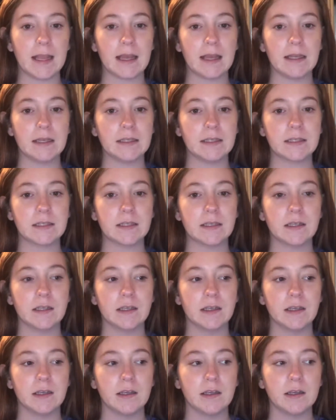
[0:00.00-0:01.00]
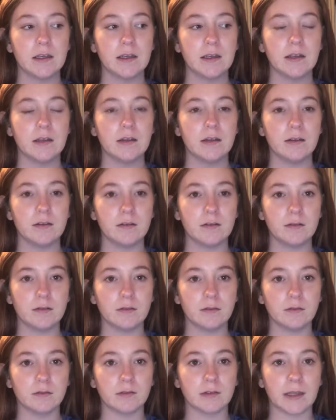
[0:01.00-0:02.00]
and
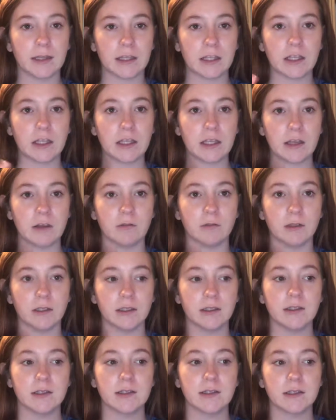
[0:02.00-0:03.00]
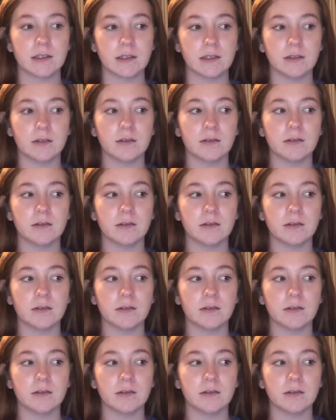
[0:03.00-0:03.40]
like it was